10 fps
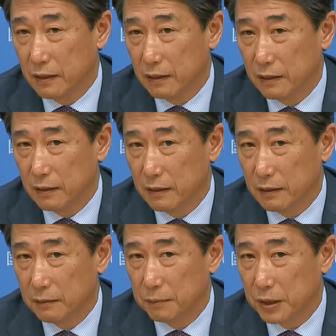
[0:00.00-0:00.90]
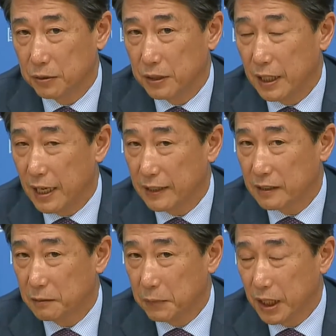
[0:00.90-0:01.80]
uh, because they
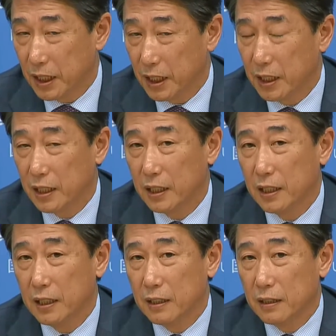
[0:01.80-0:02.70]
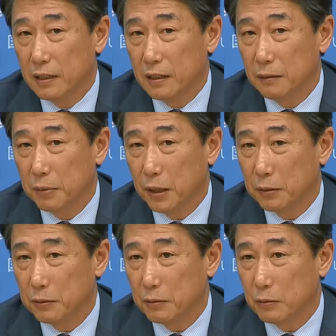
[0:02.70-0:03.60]
asked me
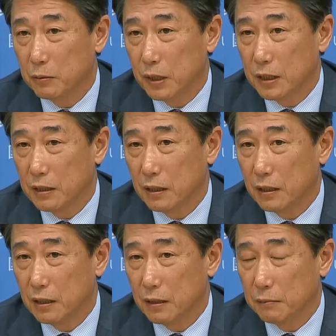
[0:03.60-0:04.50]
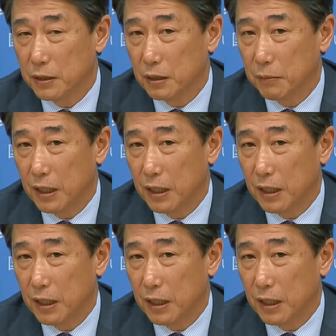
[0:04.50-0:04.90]
about what uh, Mr.